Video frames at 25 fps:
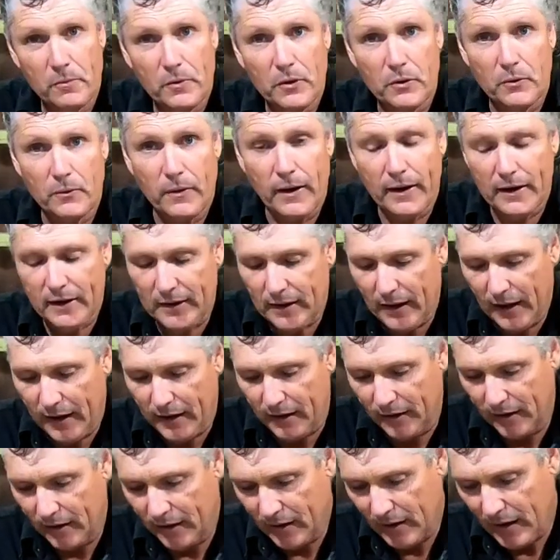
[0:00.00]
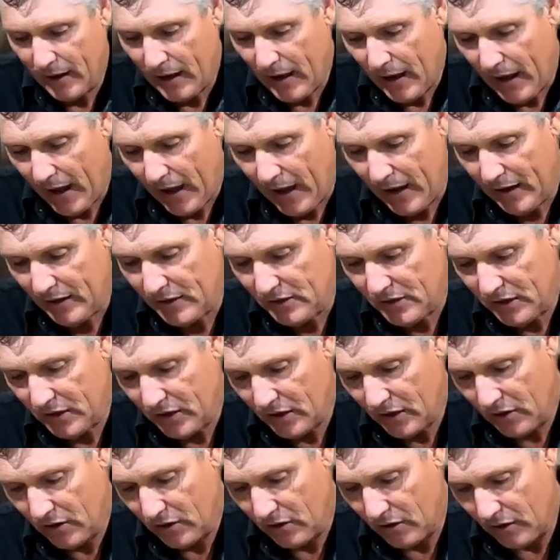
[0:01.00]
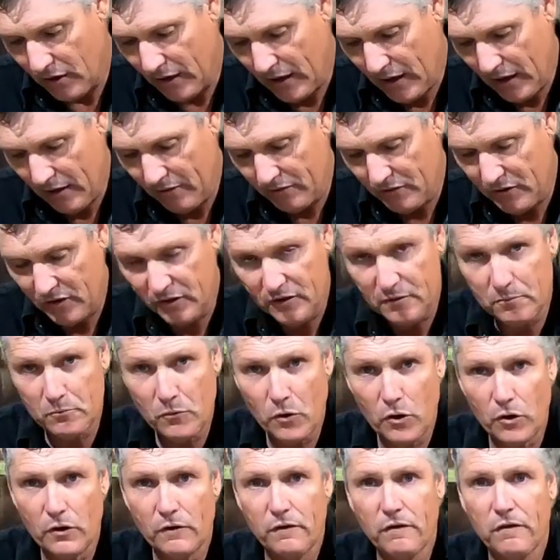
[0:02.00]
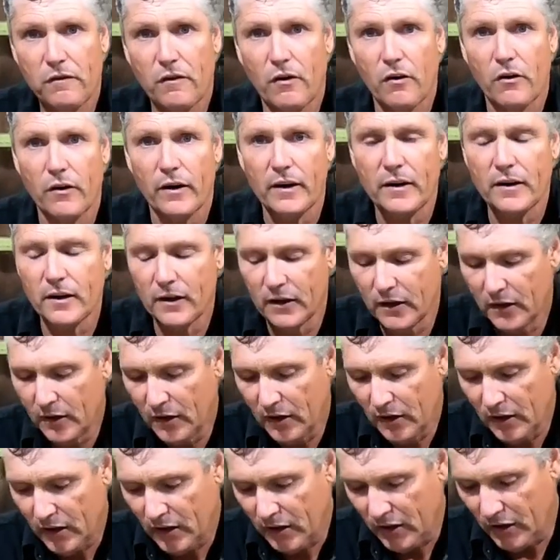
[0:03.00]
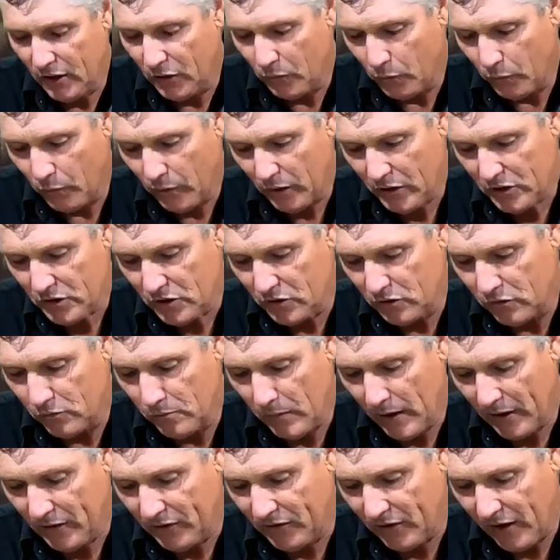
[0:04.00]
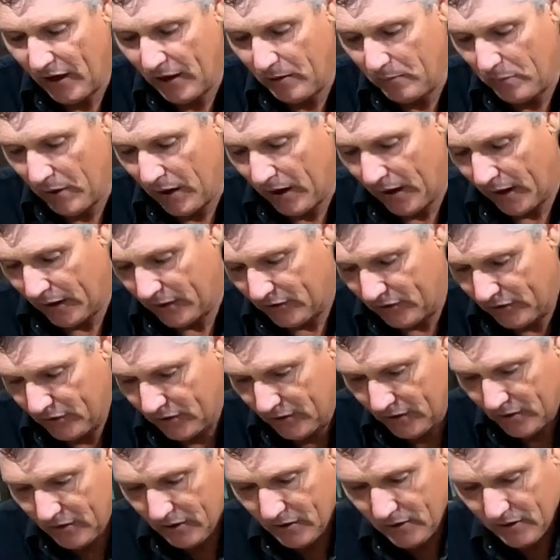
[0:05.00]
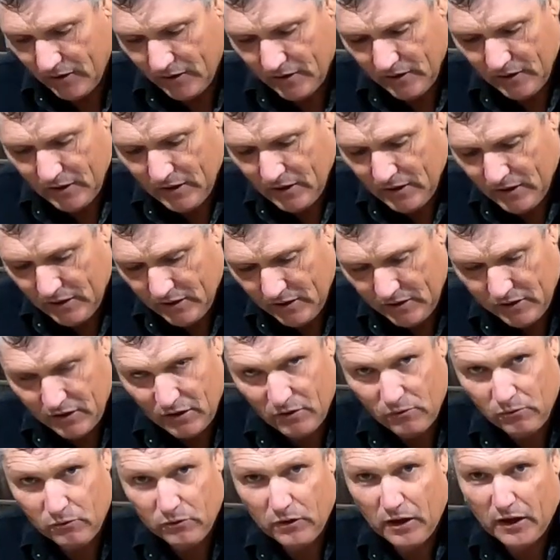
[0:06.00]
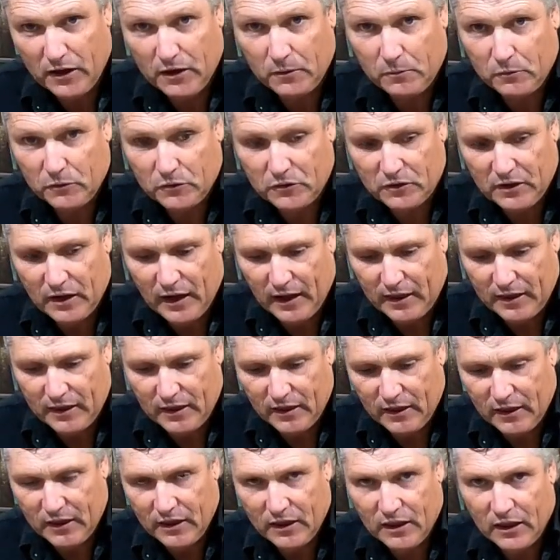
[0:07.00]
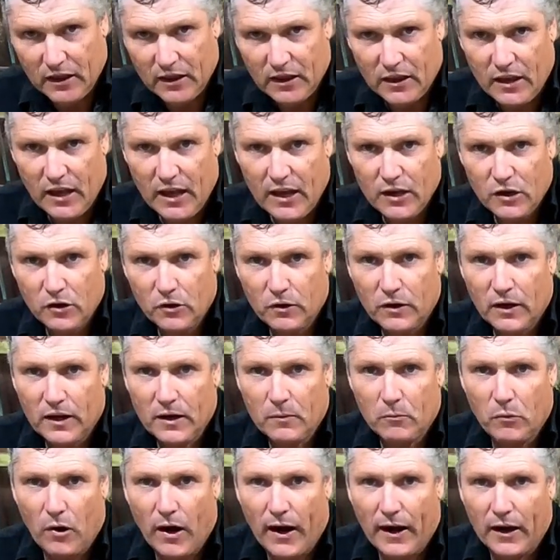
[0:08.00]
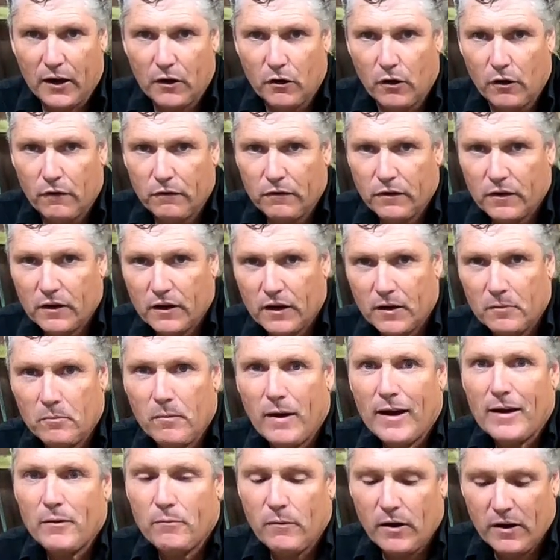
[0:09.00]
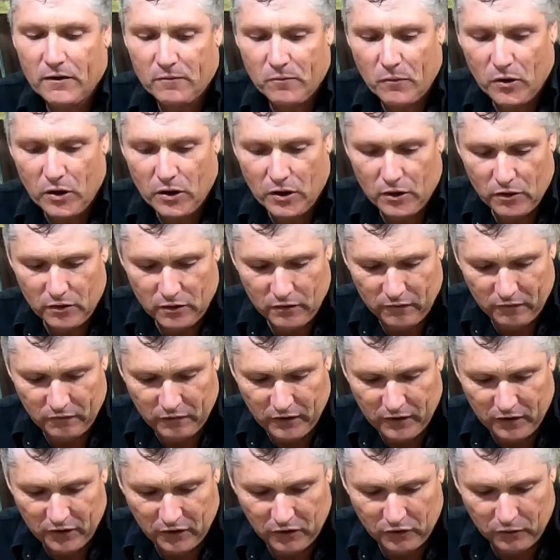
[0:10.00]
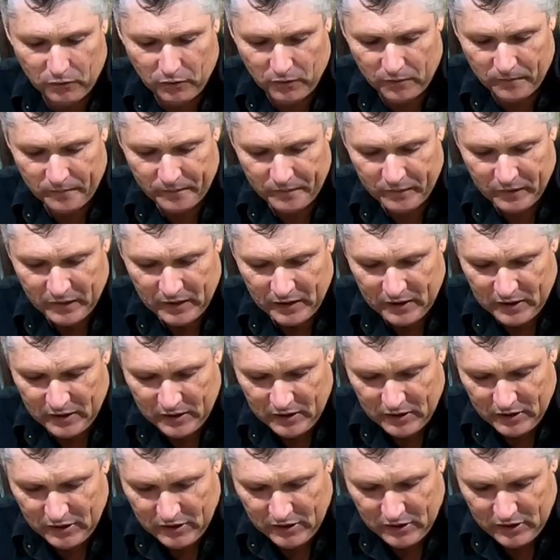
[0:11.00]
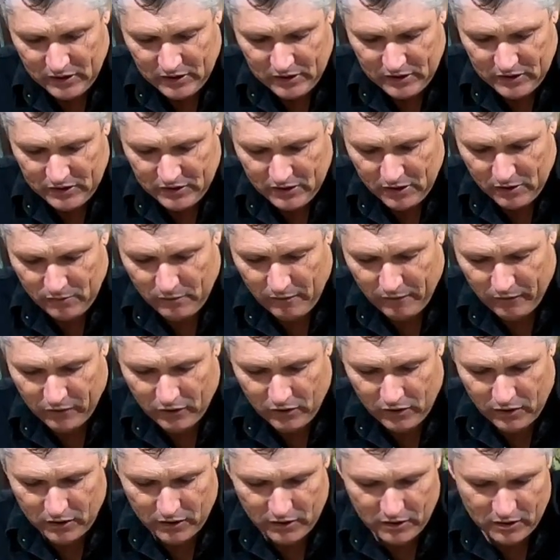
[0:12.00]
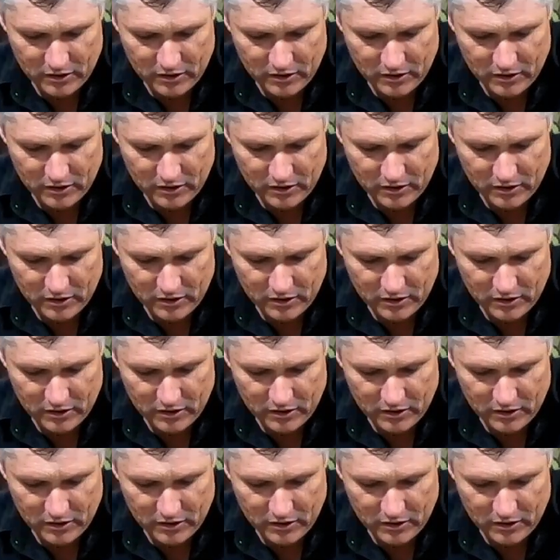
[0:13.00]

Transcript: of the regulator. And I have just modified the original Mustang parts. So all I did was cut their unique bracket off and made one of my own and fitted to it. So we've got